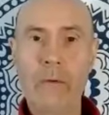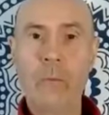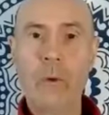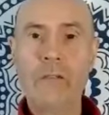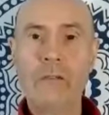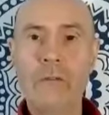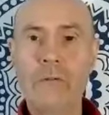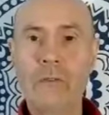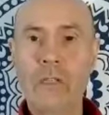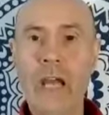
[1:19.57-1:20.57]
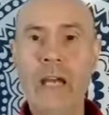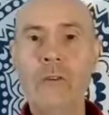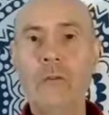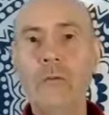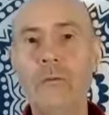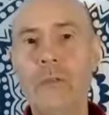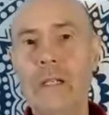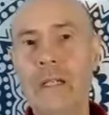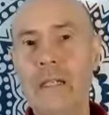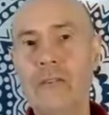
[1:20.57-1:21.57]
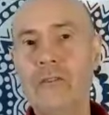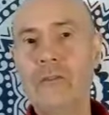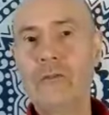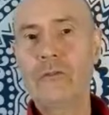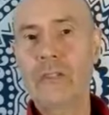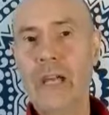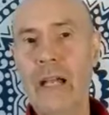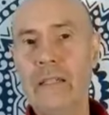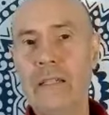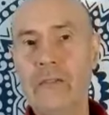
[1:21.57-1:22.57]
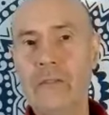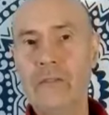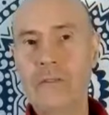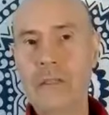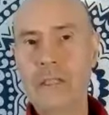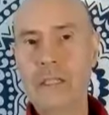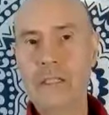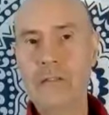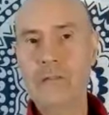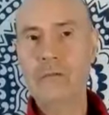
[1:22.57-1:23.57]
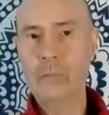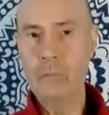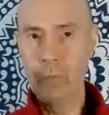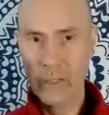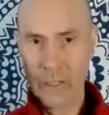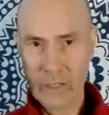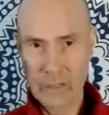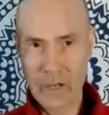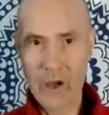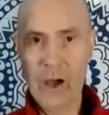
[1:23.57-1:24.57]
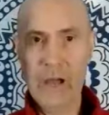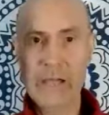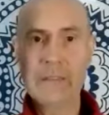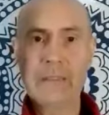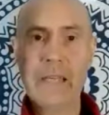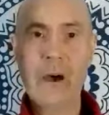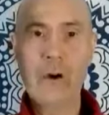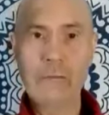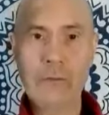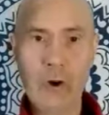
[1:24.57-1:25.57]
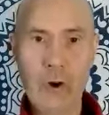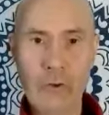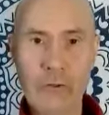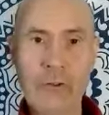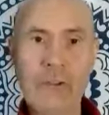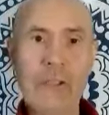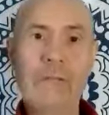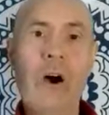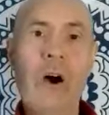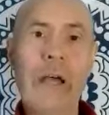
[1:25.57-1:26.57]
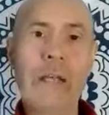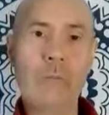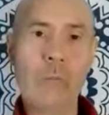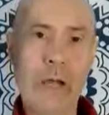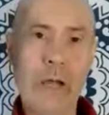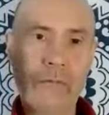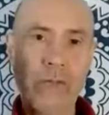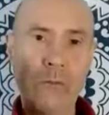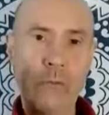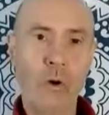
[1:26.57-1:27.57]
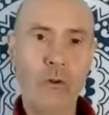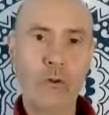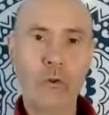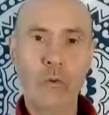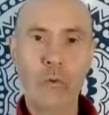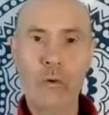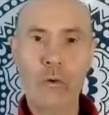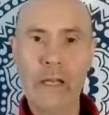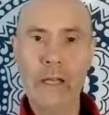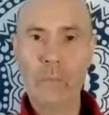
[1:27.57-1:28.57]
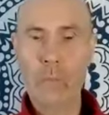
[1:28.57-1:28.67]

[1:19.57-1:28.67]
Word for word: When you channel into your chalice and seed from the higher self, God, the divine, whatever you want to call it,